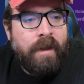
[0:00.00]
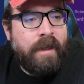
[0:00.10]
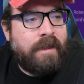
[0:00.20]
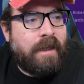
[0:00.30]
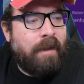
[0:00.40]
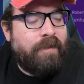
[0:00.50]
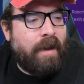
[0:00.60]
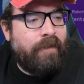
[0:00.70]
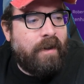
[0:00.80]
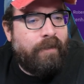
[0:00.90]
This club
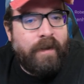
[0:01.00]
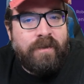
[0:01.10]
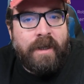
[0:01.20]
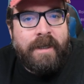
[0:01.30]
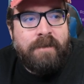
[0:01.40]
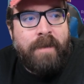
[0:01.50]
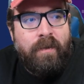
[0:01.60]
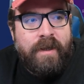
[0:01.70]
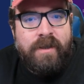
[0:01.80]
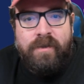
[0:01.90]
definitely feels like it's
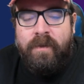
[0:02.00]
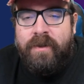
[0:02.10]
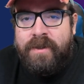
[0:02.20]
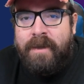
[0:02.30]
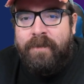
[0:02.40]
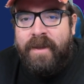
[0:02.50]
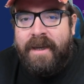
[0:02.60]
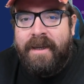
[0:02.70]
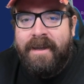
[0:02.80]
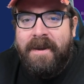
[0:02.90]
building towards
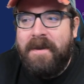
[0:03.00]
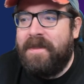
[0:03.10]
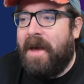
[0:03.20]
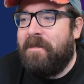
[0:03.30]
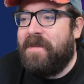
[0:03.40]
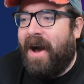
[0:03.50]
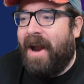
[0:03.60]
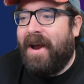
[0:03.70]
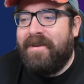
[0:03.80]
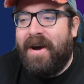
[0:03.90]
something that
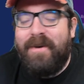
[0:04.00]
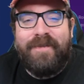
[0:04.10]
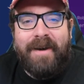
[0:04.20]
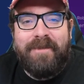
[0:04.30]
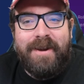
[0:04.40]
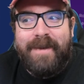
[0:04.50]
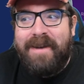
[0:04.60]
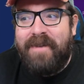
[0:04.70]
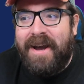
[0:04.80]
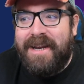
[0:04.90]
I don't know if I'm going to be
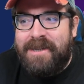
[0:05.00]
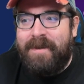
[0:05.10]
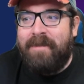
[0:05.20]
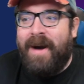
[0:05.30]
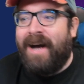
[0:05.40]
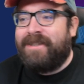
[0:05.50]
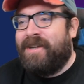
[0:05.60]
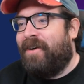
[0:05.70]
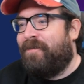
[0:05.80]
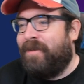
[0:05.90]
invited to be a part
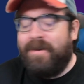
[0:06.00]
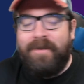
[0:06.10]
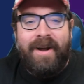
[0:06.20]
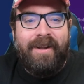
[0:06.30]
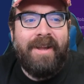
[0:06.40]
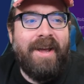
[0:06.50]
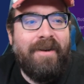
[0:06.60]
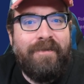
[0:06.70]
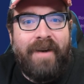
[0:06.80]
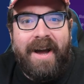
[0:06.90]
of. We will
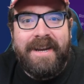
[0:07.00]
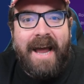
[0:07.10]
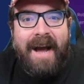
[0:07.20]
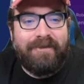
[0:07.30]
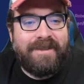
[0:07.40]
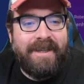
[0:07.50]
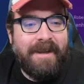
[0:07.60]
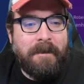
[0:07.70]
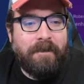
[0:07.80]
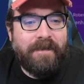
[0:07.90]
find out.
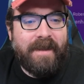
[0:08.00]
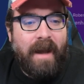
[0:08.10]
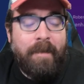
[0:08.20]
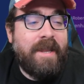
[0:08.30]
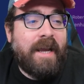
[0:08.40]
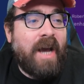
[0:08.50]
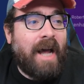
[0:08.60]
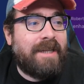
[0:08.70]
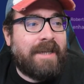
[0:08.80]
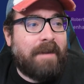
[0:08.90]
I mean, they
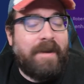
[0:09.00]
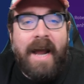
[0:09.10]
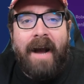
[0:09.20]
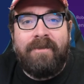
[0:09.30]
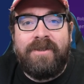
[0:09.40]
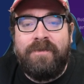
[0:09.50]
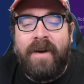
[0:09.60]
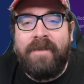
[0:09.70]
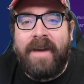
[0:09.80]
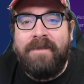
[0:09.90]
can't sack me now until
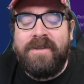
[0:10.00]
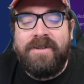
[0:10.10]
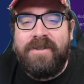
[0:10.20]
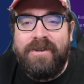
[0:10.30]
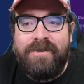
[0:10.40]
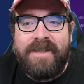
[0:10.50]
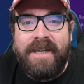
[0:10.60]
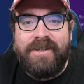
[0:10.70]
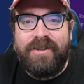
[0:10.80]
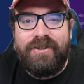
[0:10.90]
5 games into the new
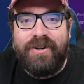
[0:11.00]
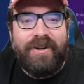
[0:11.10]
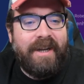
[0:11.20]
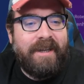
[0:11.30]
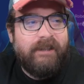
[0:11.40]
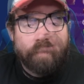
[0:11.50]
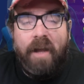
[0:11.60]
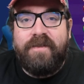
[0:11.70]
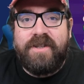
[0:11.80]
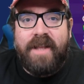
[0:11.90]
season, surely.
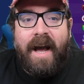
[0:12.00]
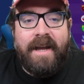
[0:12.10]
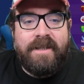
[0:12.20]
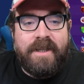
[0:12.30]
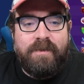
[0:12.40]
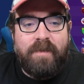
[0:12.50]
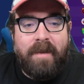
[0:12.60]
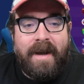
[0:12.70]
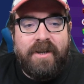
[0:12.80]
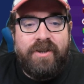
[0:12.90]
Further to that, it seems
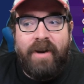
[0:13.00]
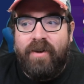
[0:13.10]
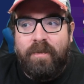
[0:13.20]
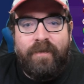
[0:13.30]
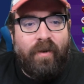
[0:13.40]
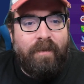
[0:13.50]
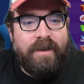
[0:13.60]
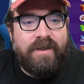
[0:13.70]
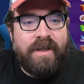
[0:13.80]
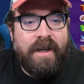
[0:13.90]
my managerial performance